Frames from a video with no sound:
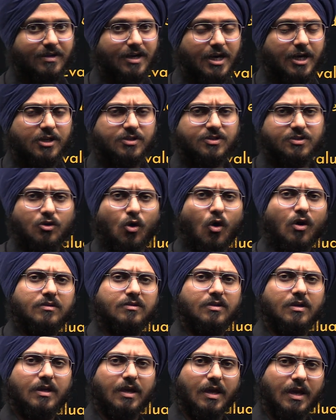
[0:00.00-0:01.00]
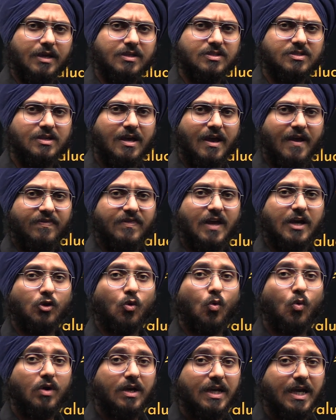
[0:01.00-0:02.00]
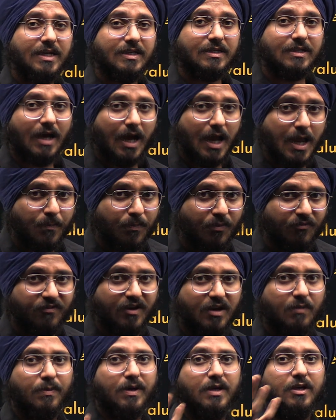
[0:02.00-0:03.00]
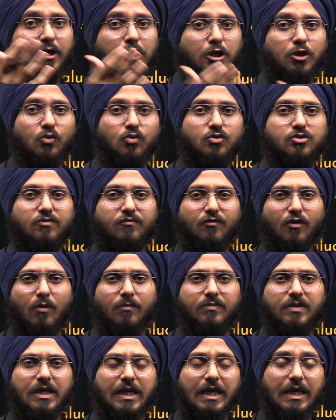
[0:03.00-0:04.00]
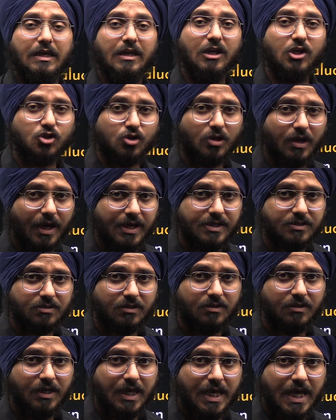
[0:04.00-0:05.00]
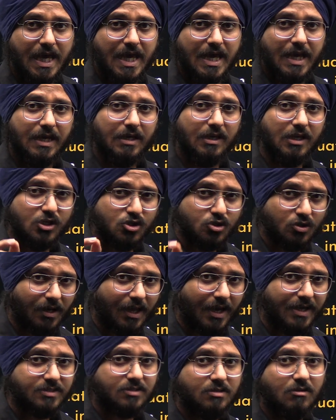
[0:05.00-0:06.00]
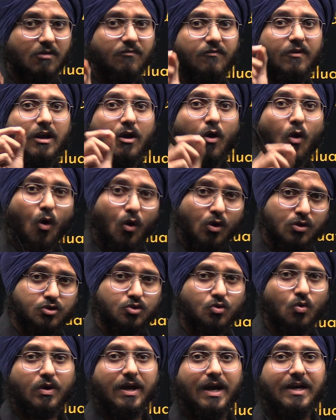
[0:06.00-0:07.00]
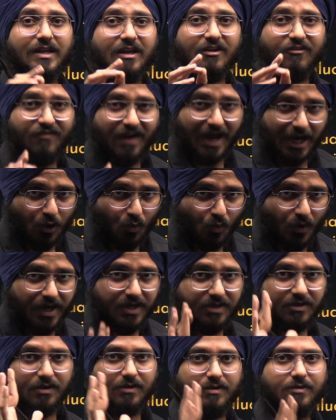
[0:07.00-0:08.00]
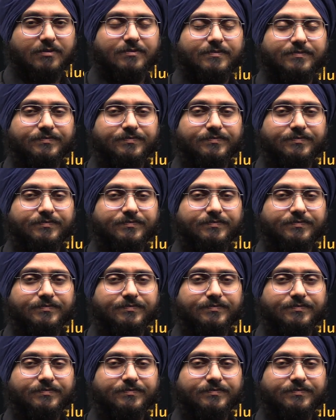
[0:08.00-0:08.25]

It is not the case that only type will be deduced from the initializer. Initializer will also get evaluated.